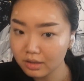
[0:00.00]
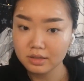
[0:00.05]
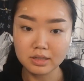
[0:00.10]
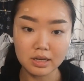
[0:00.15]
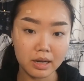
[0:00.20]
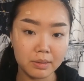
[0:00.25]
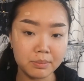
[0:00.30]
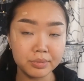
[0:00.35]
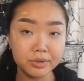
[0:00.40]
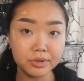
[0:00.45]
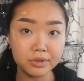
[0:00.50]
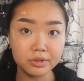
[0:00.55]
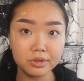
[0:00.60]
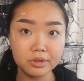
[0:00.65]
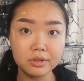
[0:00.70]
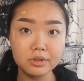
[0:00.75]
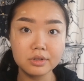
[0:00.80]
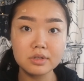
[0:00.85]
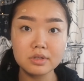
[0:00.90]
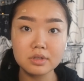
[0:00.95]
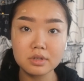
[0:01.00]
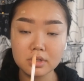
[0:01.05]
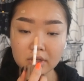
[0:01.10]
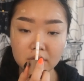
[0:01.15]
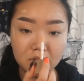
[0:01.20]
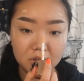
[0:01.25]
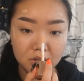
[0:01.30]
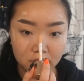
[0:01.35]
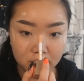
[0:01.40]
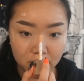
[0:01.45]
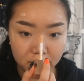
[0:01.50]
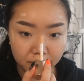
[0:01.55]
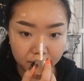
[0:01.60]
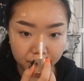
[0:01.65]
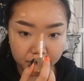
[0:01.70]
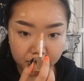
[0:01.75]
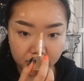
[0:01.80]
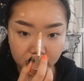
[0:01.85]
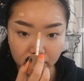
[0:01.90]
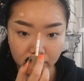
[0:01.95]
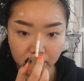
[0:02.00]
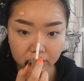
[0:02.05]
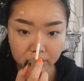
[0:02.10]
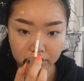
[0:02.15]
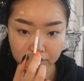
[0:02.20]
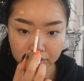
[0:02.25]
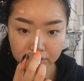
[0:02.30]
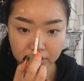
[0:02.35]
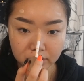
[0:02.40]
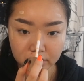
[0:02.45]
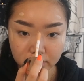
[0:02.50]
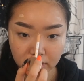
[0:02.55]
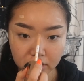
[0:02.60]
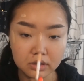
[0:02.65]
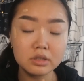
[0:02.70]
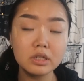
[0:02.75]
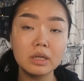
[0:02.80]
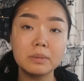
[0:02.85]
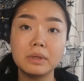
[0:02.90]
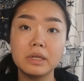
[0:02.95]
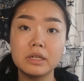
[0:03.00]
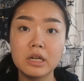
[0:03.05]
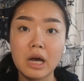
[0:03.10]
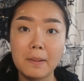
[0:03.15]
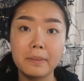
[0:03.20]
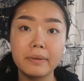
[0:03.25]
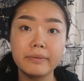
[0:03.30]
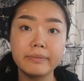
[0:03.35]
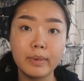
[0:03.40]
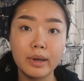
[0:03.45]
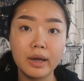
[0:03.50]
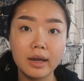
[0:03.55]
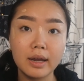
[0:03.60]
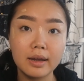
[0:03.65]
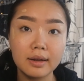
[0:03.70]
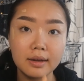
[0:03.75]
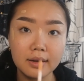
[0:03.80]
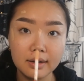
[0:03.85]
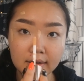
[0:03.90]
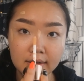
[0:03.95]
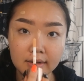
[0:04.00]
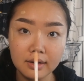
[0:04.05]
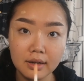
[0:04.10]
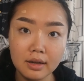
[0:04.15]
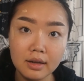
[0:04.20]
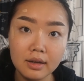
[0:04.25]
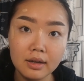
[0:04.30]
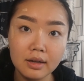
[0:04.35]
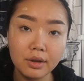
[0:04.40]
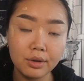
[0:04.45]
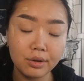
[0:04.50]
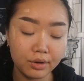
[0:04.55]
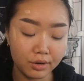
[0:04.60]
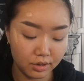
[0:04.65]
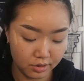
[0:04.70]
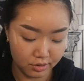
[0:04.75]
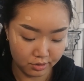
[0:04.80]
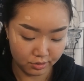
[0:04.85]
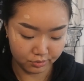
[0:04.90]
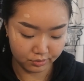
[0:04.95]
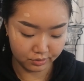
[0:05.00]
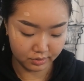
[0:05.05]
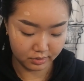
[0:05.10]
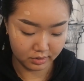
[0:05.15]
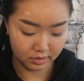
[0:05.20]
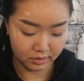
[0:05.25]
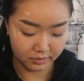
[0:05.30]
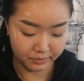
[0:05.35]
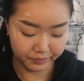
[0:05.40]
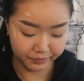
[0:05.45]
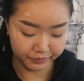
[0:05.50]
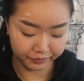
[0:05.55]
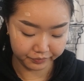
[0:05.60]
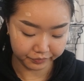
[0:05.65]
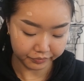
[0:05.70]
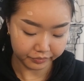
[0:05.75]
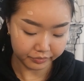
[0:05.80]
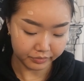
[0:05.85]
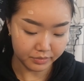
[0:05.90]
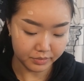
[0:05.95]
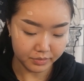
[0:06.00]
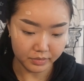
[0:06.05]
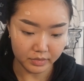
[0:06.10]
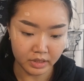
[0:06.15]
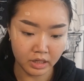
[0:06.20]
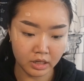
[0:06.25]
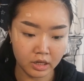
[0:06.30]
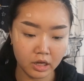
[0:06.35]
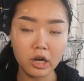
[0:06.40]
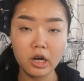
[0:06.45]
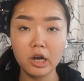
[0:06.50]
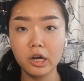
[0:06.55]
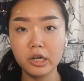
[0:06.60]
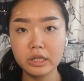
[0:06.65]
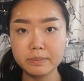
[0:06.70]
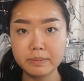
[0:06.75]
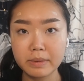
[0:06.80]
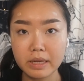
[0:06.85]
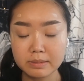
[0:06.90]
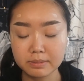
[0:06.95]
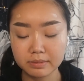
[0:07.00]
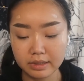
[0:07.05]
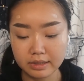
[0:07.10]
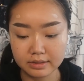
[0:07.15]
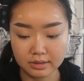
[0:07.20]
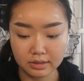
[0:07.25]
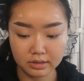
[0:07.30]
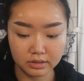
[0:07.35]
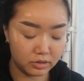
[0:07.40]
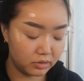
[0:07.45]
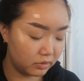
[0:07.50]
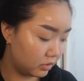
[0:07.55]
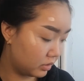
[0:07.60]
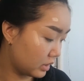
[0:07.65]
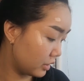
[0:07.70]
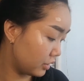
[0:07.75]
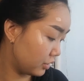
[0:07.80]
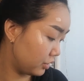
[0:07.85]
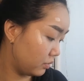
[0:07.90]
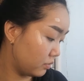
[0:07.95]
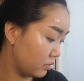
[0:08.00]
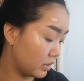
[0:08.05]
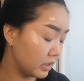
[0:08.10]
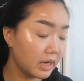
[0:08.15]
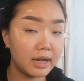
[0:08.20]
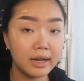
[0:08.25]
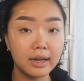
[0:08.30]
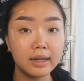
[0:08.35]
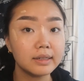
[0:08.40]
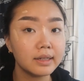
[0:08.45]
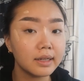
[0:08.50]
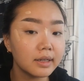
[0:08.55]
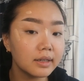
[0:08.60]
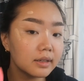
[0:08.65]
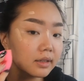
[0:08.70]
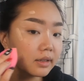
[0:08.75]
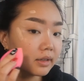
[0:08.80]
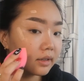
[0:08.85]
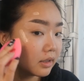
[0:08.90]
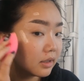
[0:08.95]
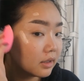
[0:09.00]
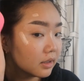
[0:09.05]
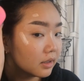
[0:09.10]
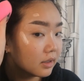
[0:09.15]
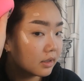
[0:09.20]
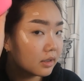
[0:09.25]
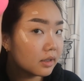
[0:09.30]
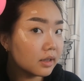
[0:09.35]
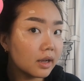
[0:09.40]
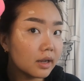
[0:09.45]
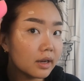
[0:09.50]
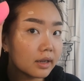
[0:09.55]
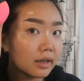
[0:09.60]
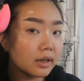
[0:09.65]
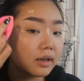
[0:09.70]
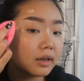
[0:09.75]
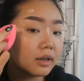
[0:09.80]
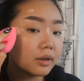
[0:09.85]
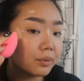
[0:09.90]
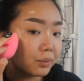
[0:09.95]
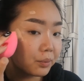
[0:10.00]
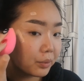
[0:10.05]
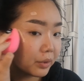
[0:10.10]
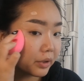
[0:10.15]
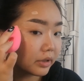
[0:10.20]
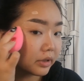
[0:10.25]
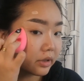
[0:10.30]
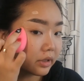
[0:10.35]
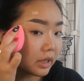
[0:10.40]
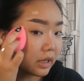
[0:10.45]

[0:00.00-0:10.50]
temples. I do just the tippity top of my nose. All the best places that you want to highlight. And again, with